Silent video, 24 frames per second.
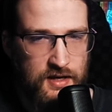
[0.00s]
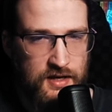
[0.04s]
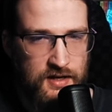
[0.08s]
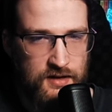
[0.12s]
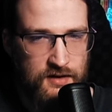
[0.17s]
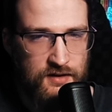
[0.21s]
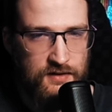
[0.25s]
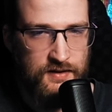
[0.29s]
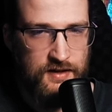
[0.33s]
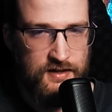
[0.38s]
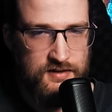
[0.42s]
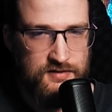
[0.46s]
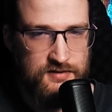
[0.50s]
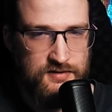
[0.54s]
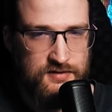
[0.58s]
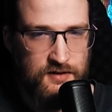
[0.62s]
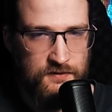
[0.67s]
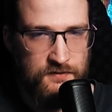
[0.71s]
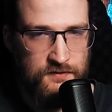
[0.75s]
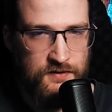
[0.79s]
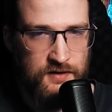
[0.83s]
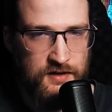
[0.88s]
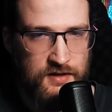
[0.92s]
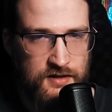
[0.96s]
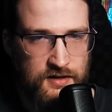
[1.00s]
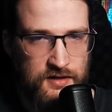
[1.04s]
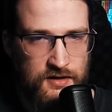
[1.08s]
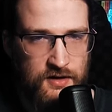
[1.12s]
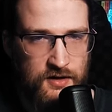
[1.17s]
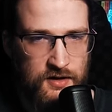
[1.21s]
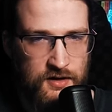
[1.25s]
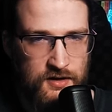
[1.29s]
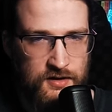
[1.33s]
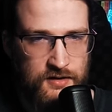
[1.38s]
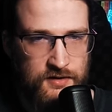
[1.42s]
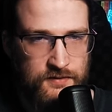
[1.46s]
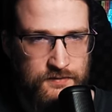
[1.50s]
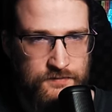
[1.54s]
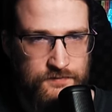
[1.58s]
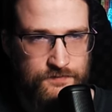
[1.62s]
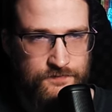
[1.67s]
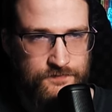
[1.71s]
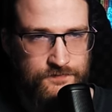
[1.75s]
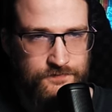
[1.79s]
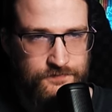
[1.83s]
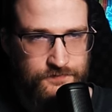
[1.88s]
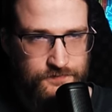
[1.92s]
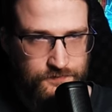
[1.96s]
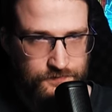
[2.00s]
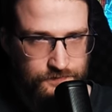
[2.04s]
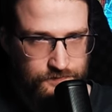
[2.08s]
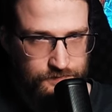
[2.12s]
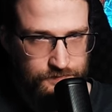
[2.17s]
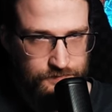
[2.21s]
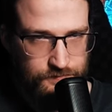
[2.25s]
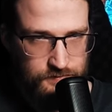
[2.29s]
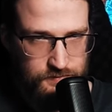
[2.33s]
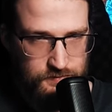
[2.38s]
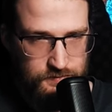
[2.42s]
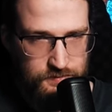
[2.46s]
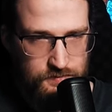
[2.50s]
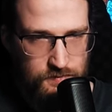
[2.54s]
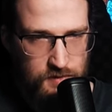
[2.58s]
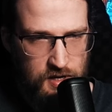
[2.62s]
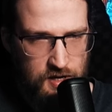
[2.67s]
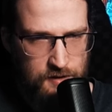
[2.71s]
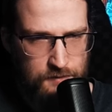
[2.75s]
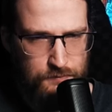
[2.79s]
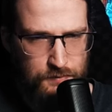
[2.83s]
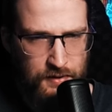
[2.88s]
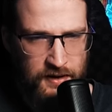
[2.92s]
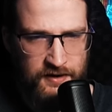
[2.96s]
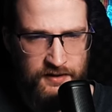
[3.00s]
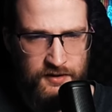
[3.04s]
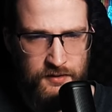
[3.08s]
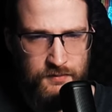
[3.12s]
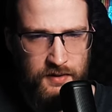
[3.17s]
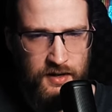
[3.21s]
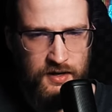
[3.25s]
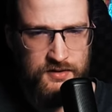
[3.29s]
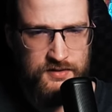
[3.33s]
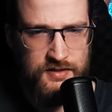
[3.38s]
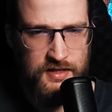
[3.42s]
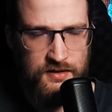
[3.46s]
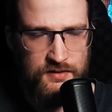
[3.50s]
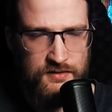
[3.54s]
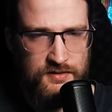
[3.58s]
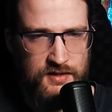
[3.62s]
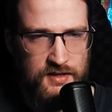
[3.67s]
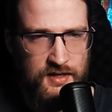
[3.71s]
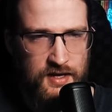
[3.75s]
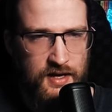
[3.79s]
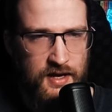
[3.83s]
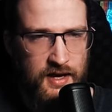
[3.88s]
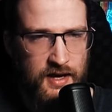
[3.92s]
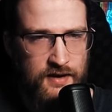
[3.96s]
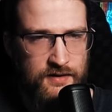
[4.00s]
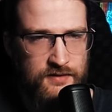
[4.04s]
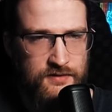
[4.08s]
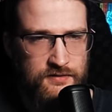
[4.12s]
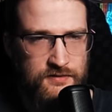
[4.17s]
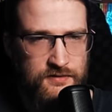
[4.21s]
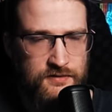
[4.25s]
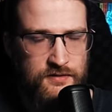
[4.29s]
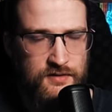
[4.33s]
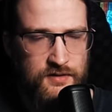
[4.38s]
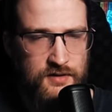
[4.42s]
any of that stuff they did on Paramount. I don't think I have.